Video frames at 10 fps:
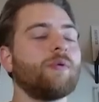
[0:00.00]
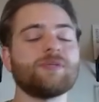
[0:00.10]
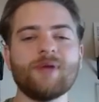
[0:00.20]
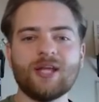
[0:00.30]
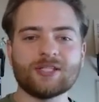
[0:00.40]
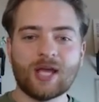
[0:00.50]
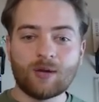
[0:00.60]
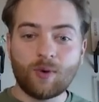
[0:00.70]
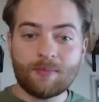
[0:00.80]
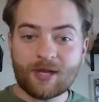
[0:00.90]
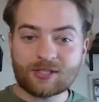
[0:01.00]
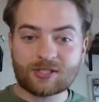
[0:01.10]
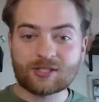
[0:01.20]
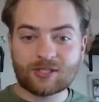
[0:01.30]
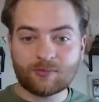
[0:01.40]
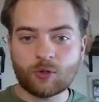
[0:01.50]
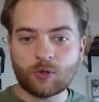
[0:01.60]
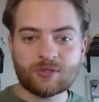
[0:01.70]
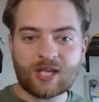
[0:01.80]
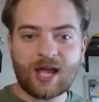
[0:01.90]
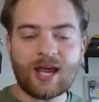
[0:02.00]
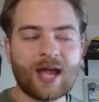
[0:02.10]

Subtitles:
which means we missed some Tuesday